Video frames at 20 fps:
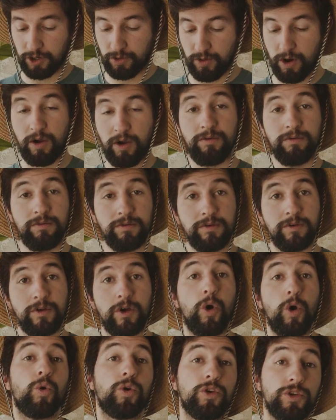to grow,
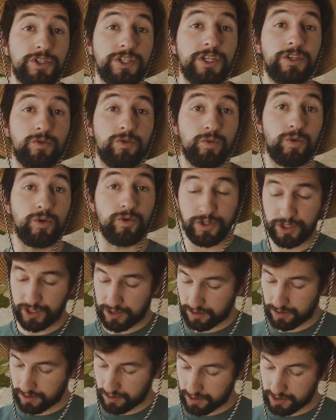or you see the
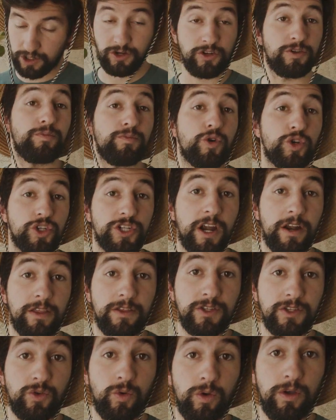roots start to push out of
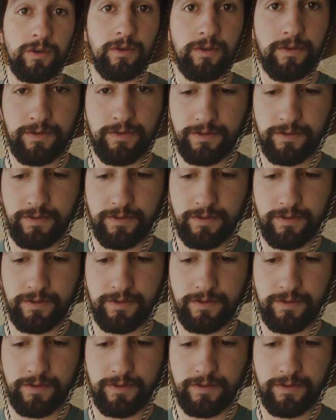the soil.